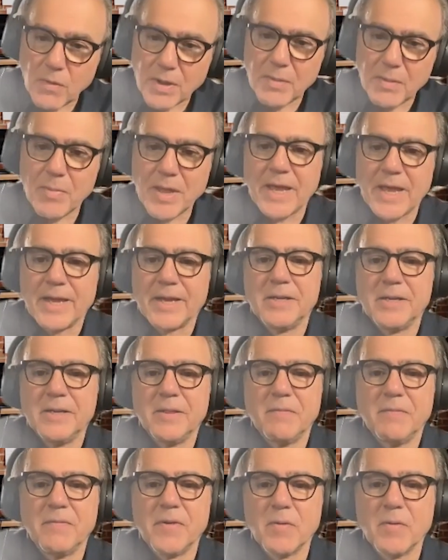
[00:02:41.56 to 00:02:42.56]
back to the
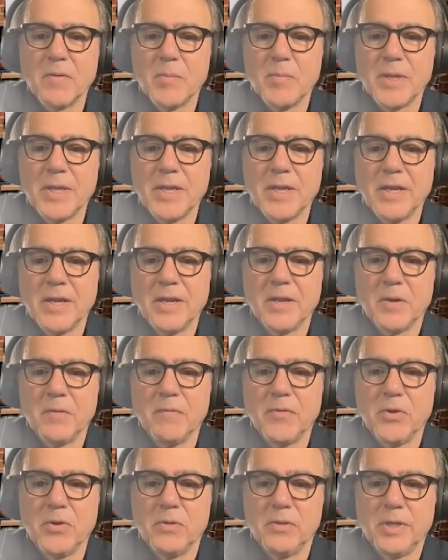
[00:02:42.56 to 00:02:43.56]
very beginning of your
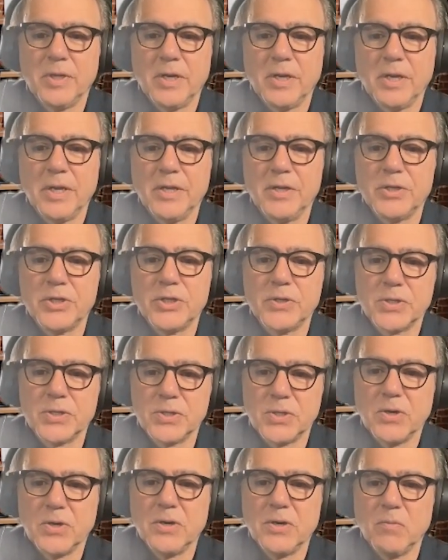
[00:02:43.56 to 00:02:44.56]
lineage, you
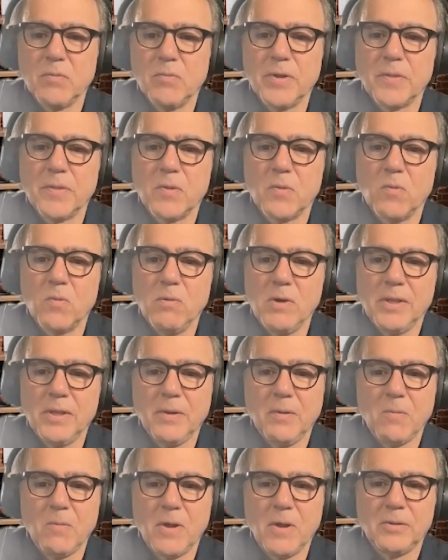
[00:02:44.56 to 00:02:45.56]
started with a really
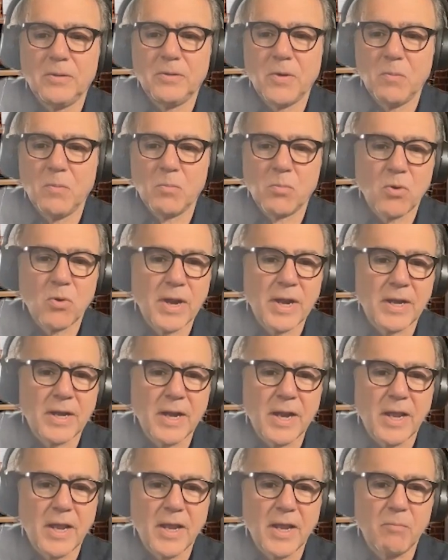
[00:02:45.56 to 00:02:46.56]
well-known brand
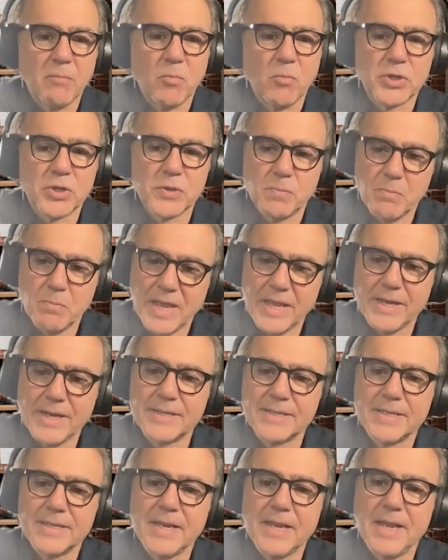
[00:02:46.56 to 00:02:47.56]
name, which makes
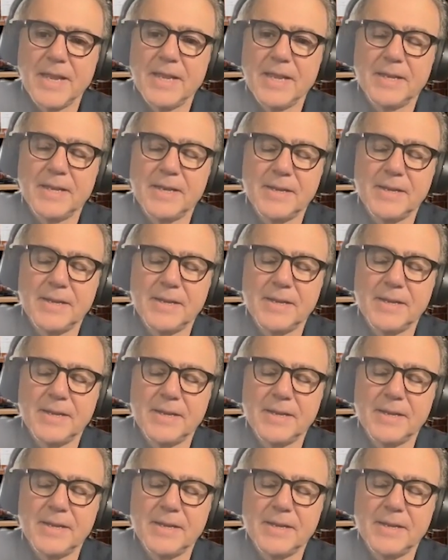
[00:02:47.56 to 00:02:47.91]
and